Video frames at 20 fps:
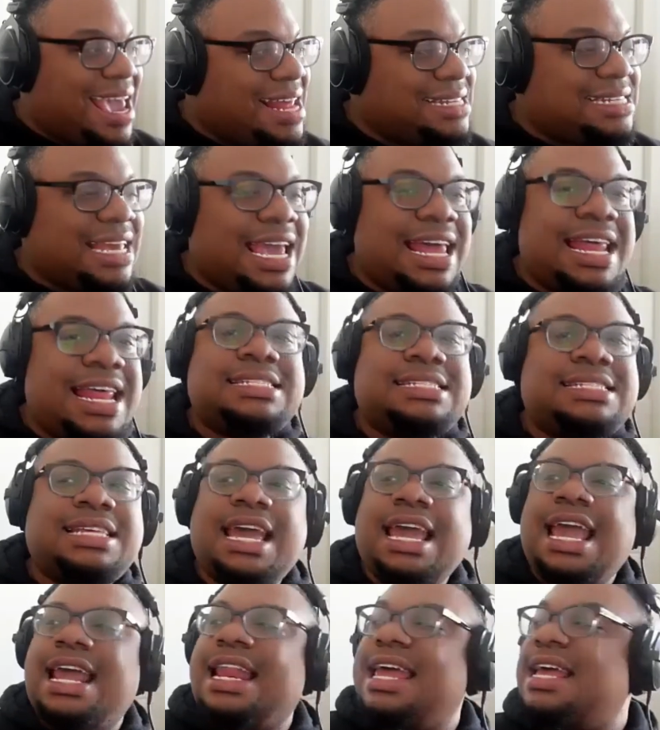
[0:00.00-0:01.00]
is, it is,
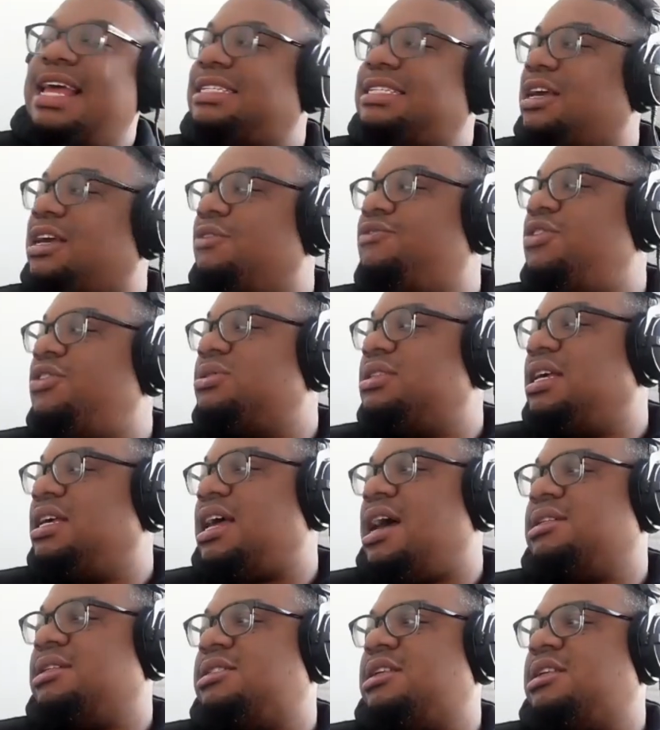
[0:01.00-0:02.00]
it is a confusing
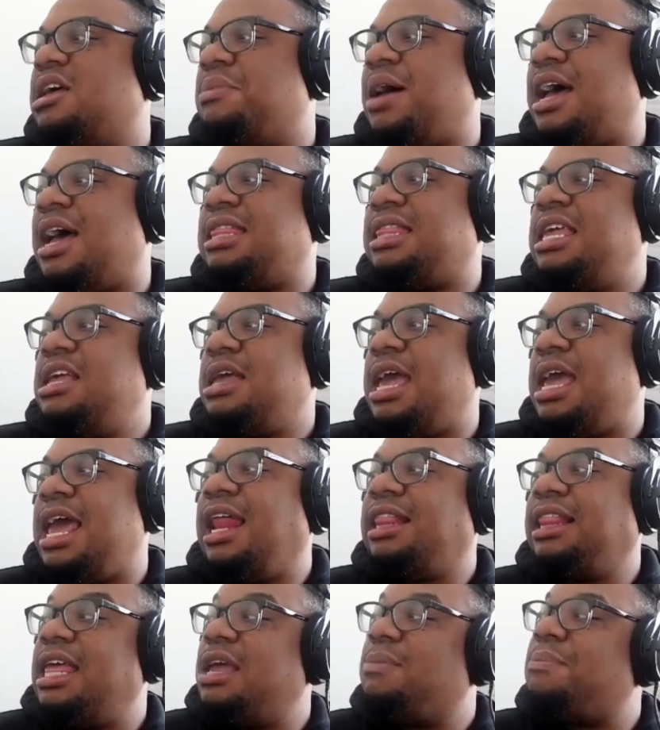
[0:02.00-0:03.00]
concept. I think, and I
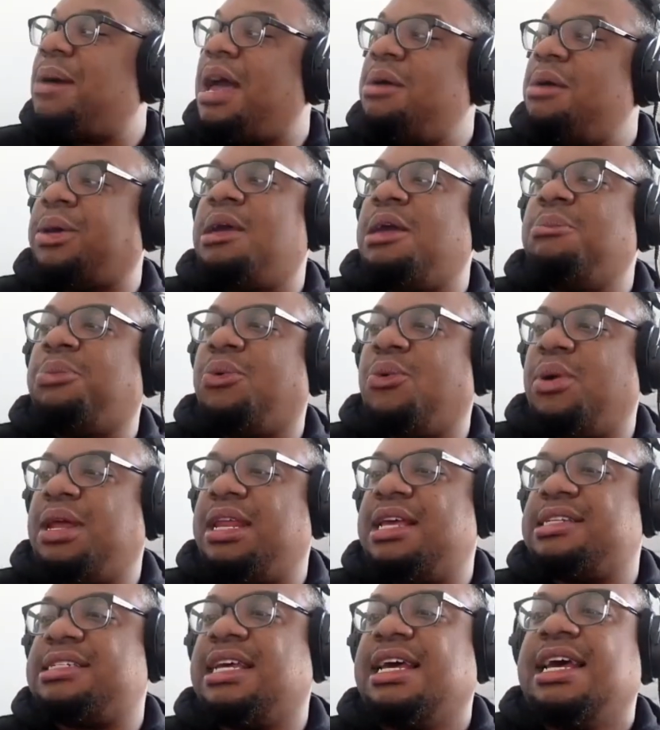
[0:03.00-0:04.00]
think my pain point
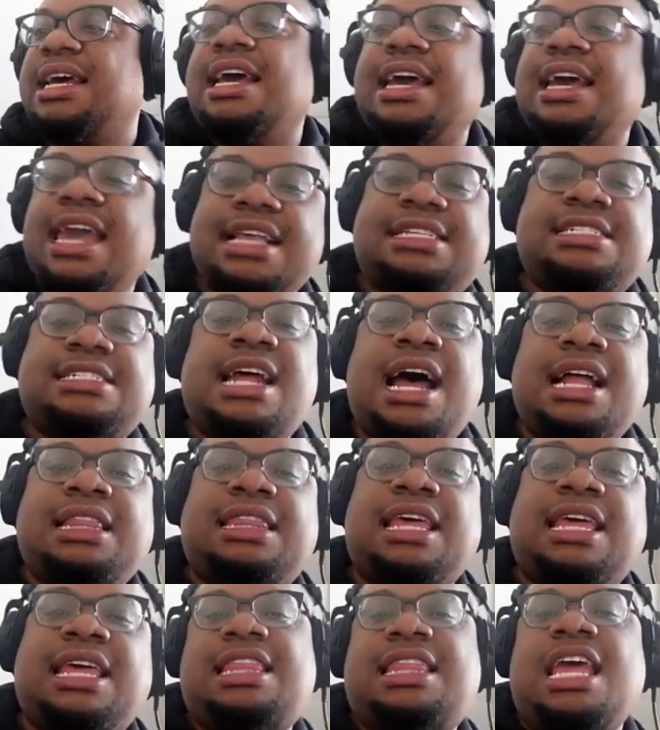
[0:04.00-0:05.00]
is, it's not
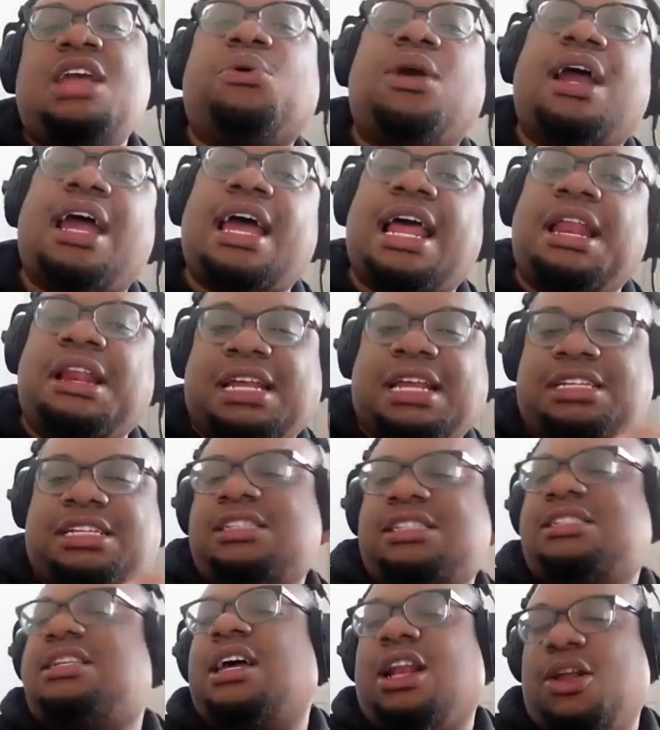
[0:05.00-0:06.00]
that they were, and like,
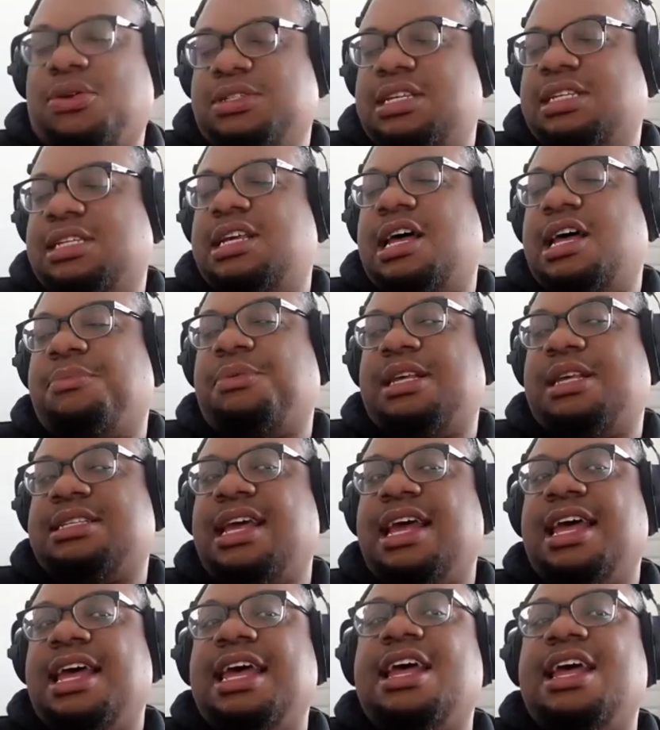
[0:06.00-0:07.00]
just to close this up is
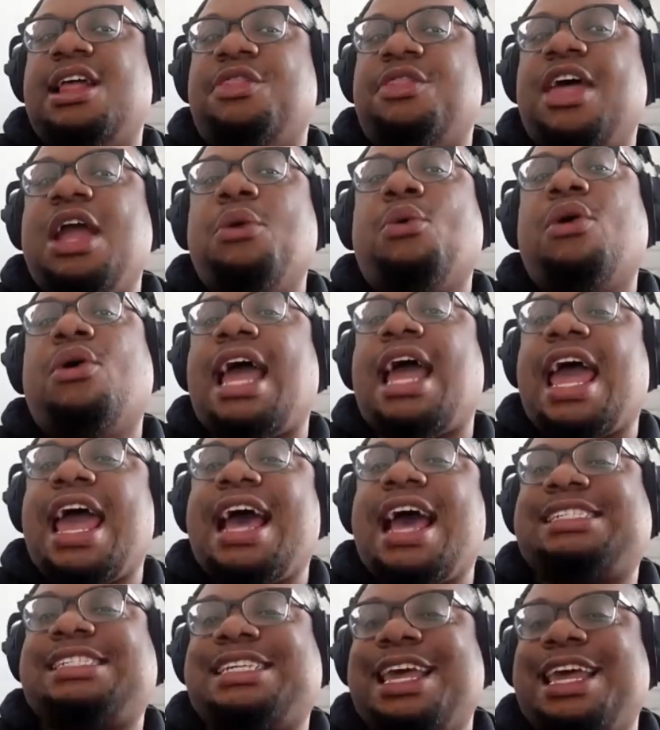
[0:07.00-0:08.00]
they weren't
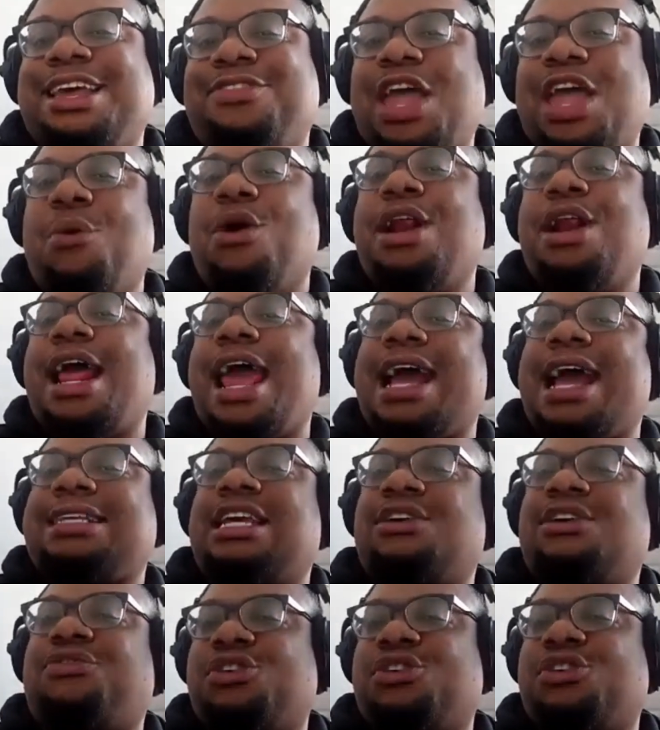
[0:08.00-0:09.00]
asking, they weren't
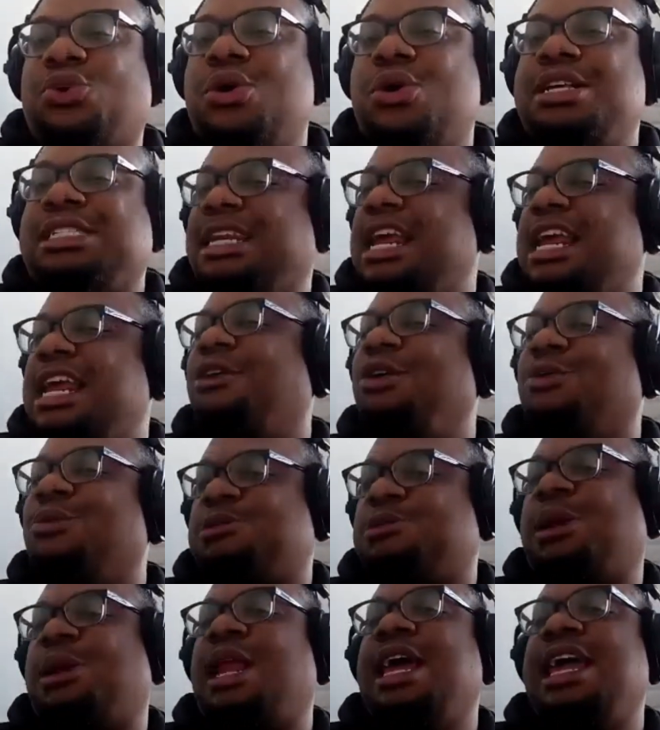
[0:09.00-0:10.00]
asking for toys that Emory was
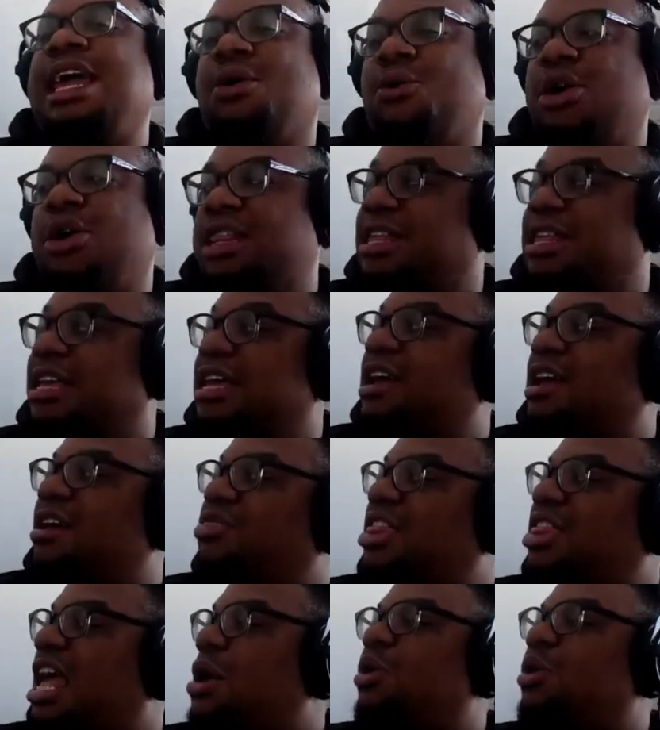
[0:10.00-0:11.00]
playing with.
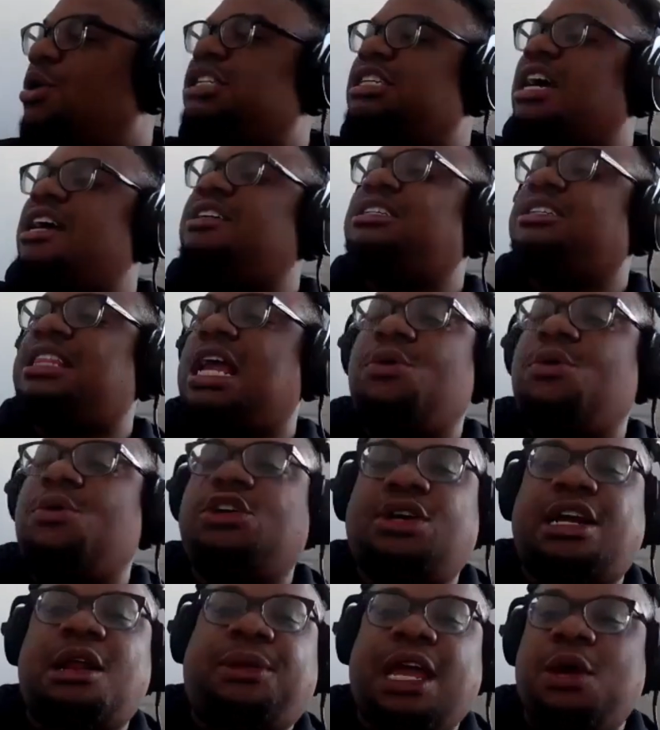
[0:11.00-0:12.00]
They were touch. They were
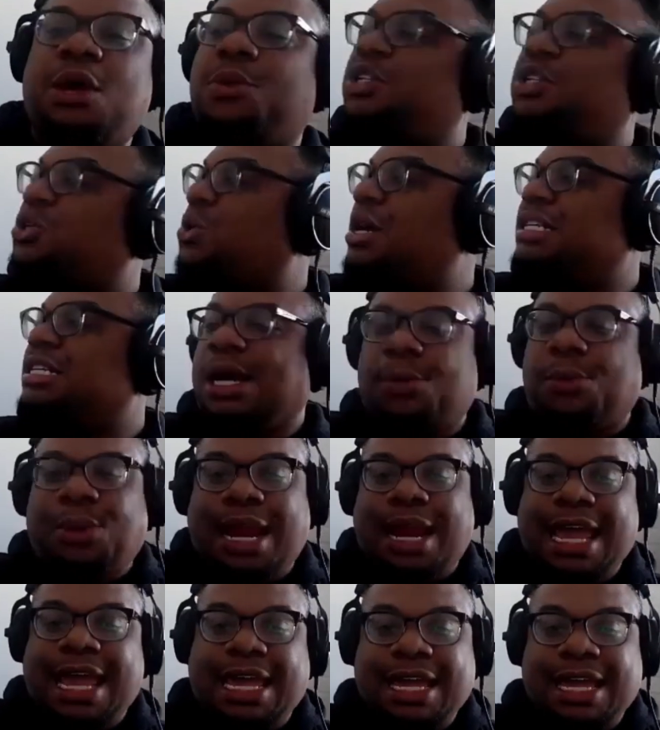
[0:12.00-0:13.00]
trying to play with toys that
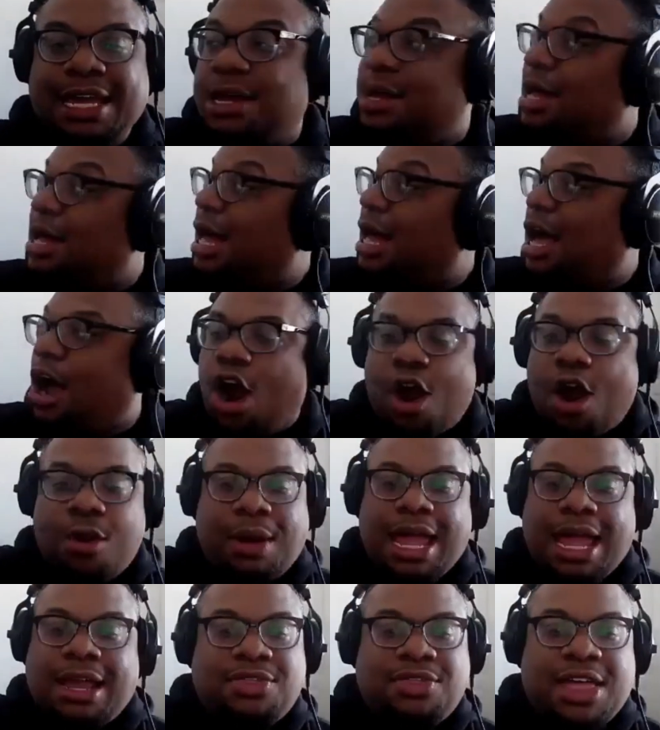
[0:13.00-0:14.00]
were like,
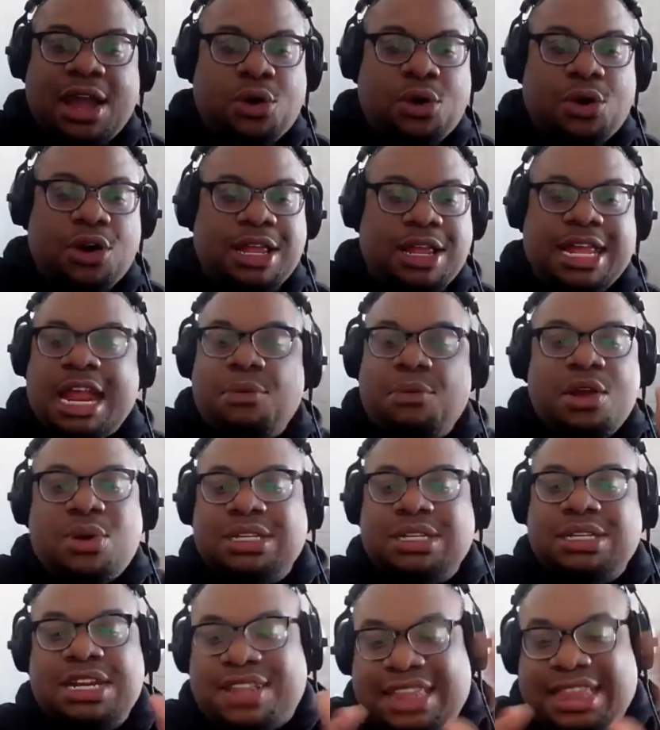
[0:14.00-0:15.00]
like that were Emory
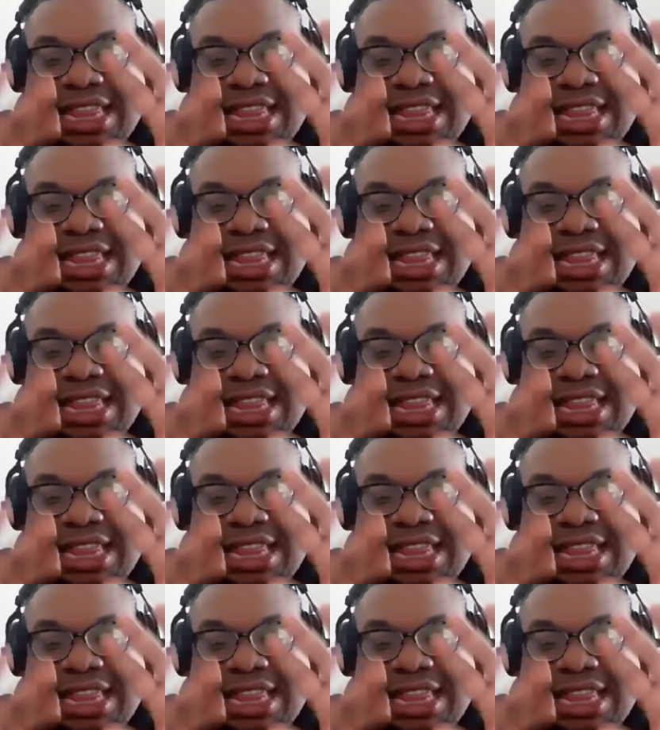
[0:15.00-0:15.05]
wasn't even